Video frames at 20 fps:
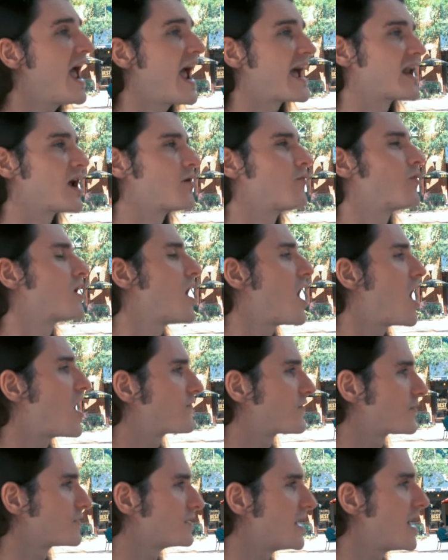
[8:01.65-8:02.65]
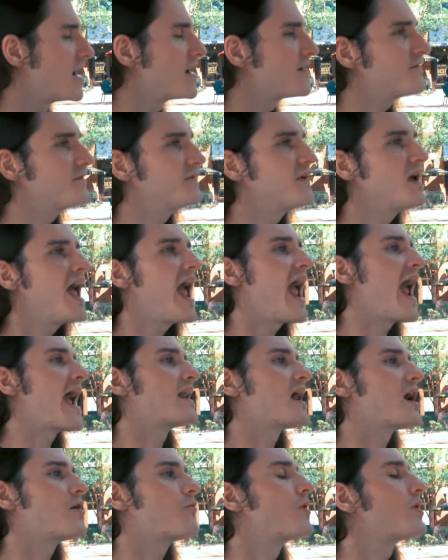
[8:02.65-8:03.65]
and I want to offer love
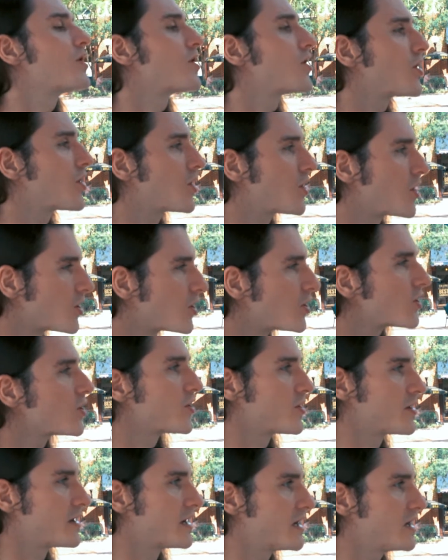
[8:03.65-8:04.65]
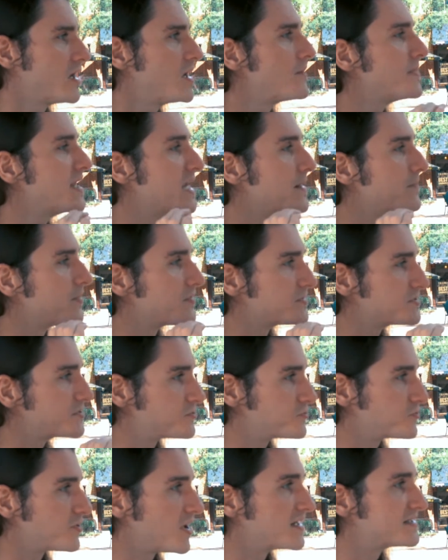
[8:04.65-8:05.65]
and I want to earn people's
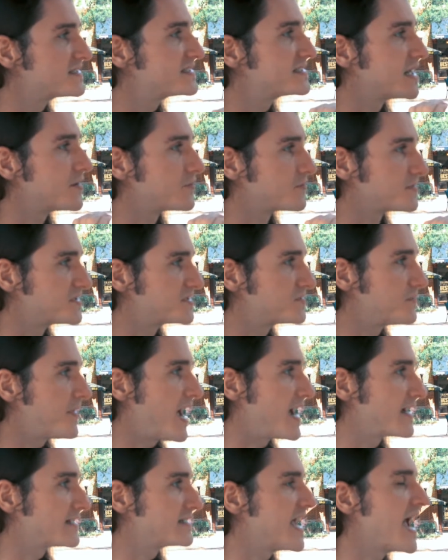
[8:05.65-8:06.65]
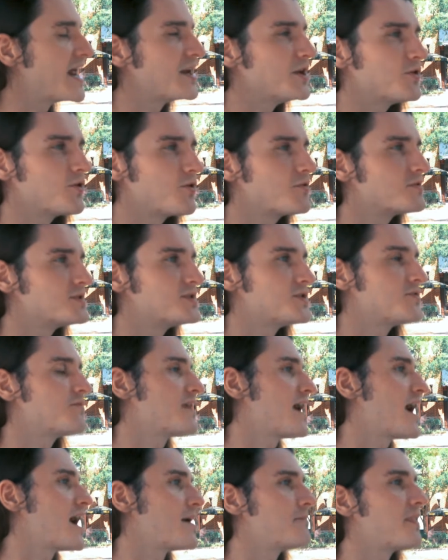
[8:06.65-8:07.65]
trust and respect. And you don't do
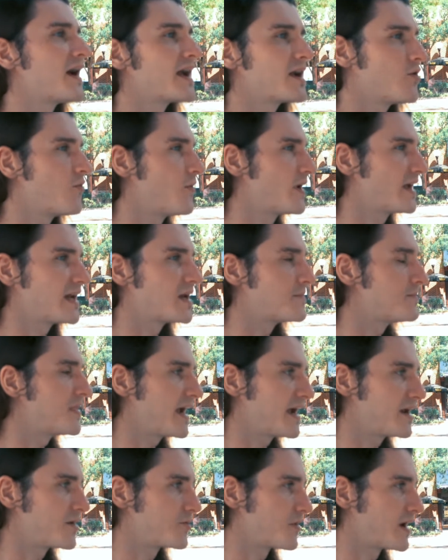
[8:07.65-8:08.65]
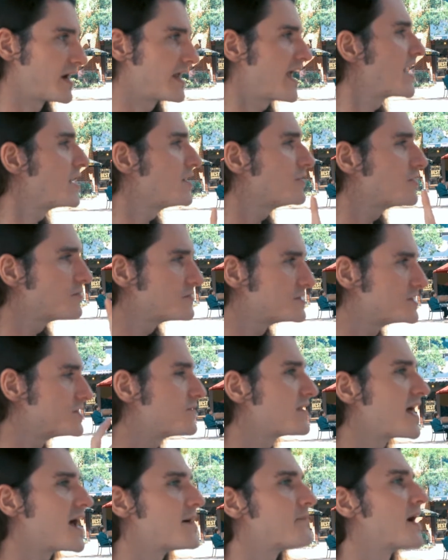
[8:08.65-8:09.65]
that by going in and pandering. And you don't
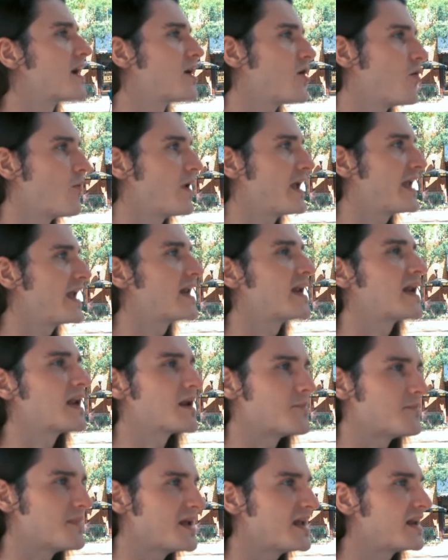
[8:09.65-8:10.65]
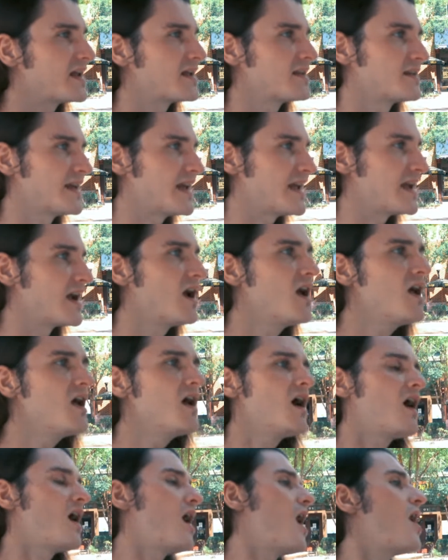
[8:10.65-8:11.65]
do that by going in and immediately
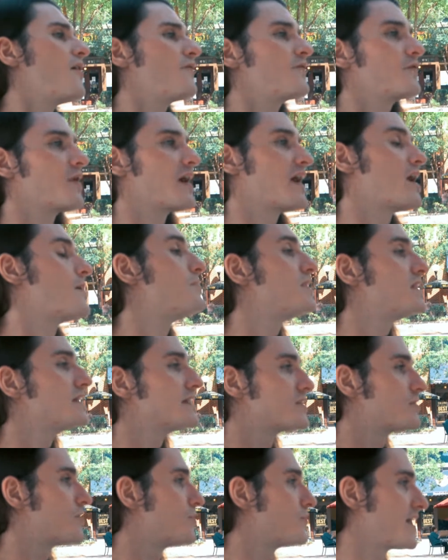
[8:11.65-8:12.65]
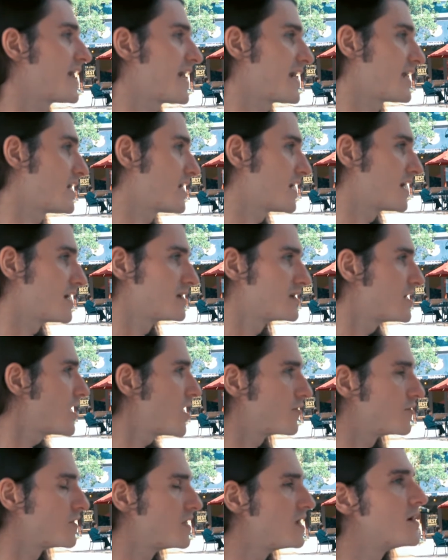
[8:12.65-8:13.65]
offering a political candidate.
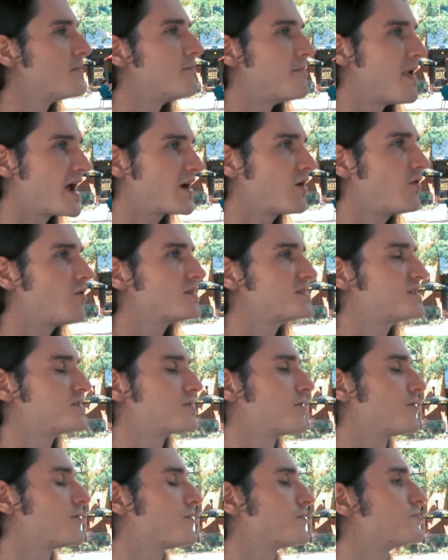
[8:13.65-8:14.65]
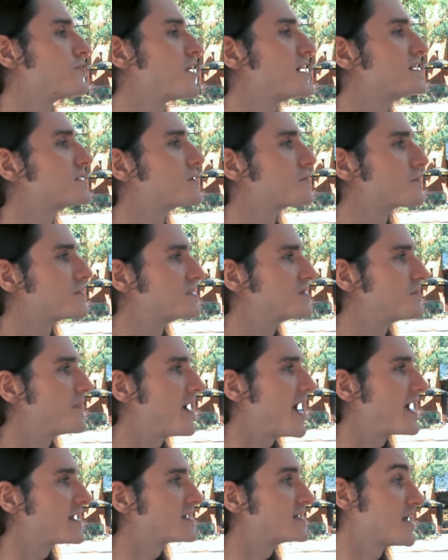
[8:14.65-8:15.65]
No, my goal is to earn their trust and
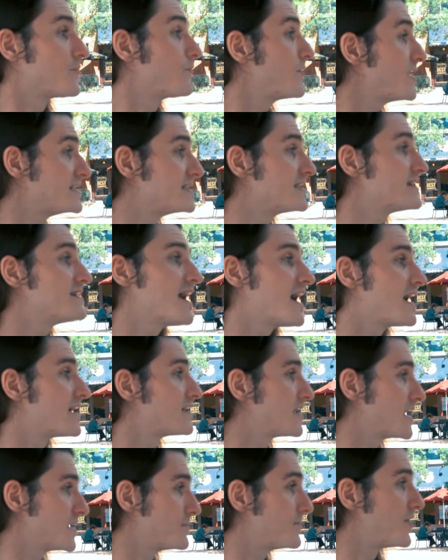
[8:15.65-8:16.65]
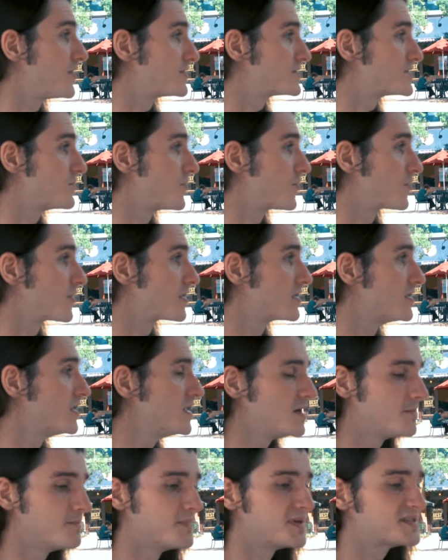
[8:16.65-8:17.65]
respect. And we did that in Baltimore.
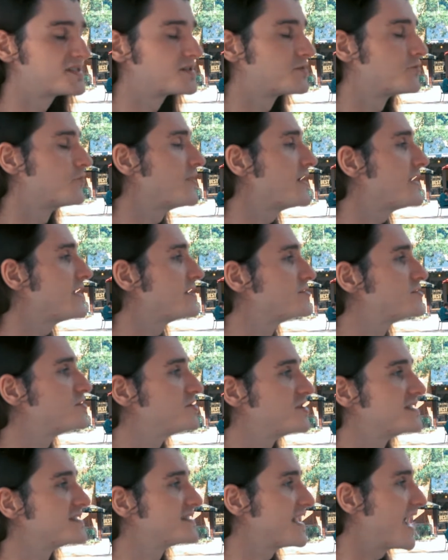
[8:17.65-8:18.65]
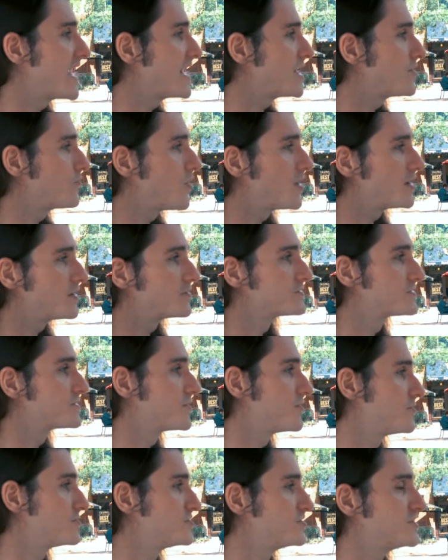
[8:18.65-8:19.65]
Miss Louise, she's 81 years
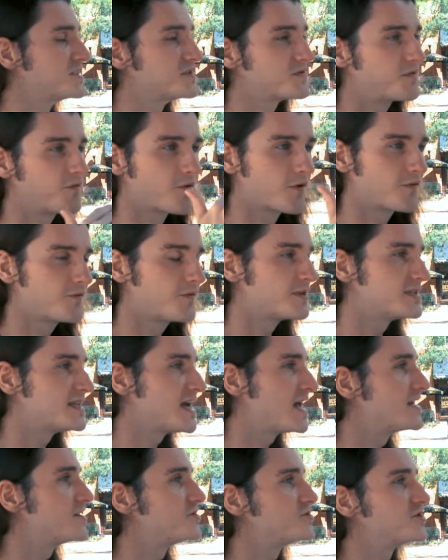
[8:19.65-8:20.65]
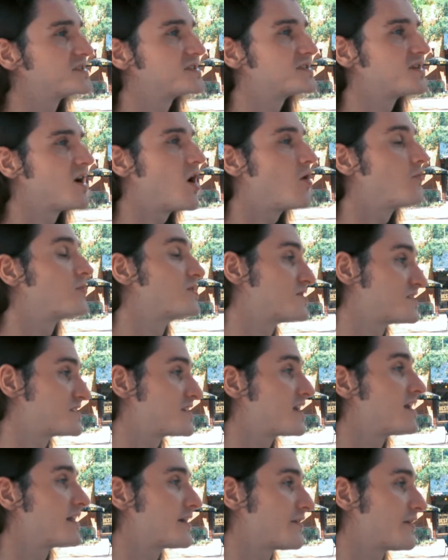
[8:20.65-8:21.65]
old. She's 4'10" tall, which is
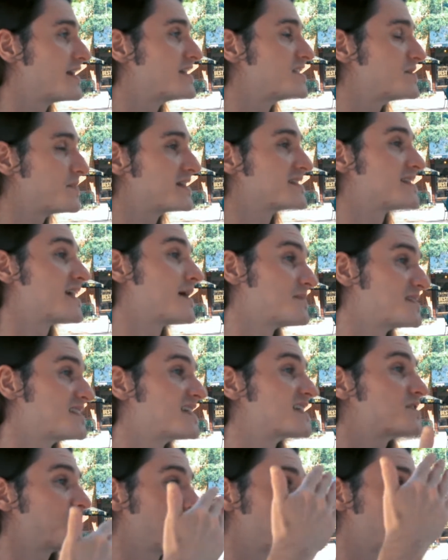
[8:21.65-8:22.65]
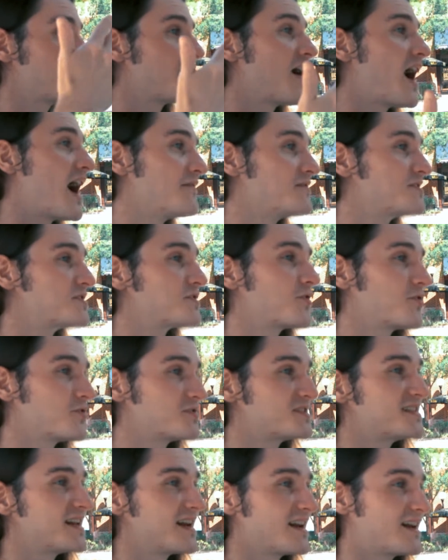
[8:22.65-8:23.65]
hilarious because I'm 6'5". So her
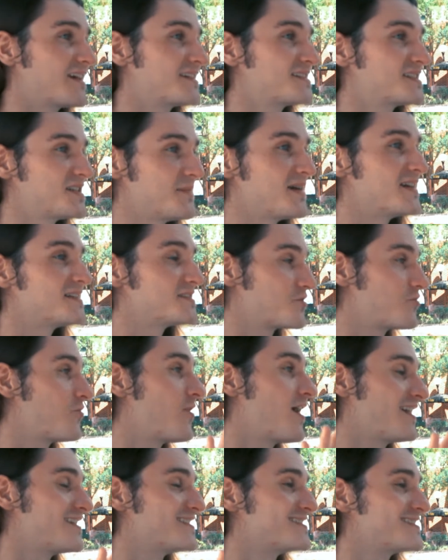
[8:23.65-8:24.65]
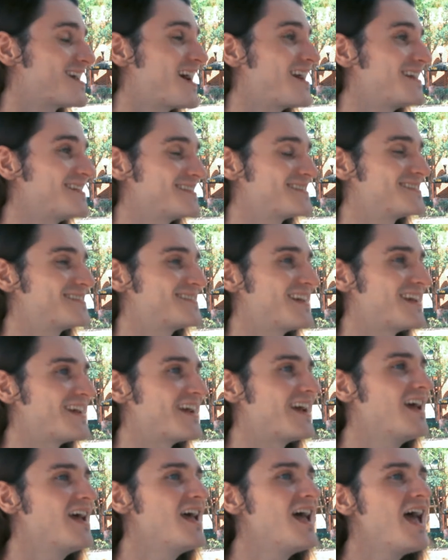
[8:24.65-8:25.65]
standing next to me is quite a sight to
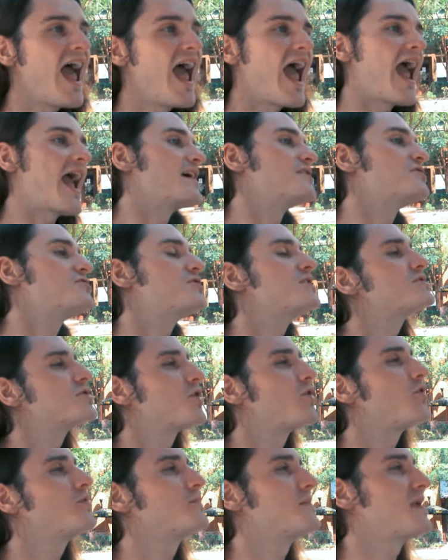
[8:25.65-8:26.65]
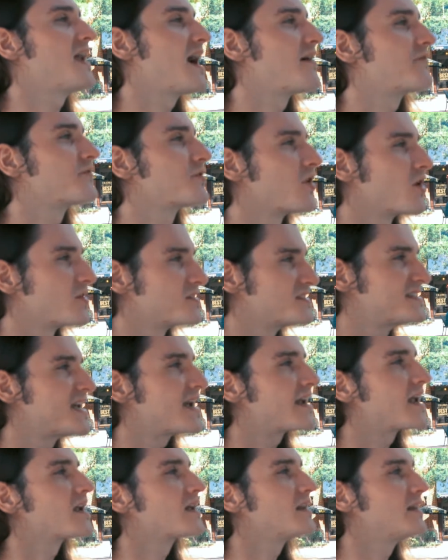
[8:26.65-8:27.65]
see. And she told me after our
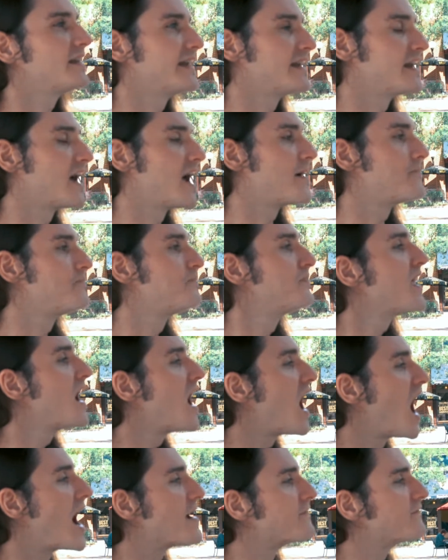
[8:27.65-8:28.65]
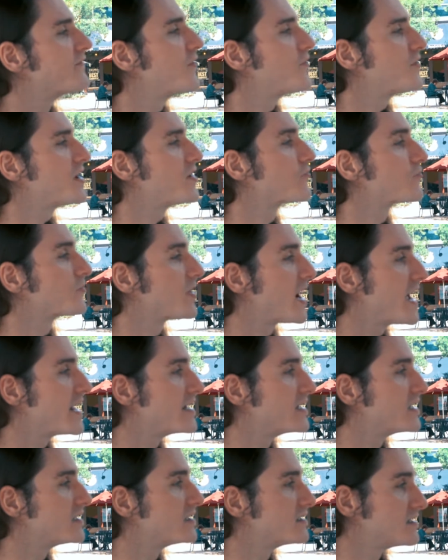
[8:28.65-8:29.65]
second cleanup, I'm voting
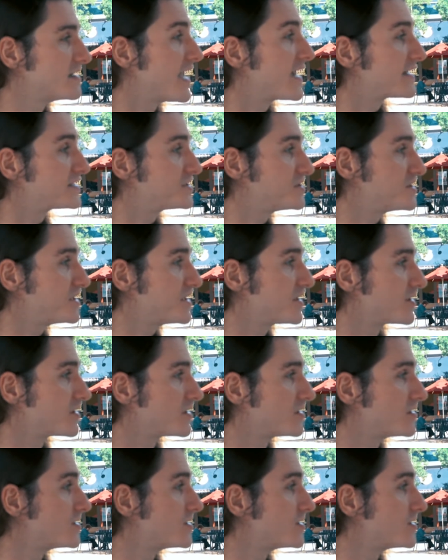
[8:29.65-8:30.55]
red next year,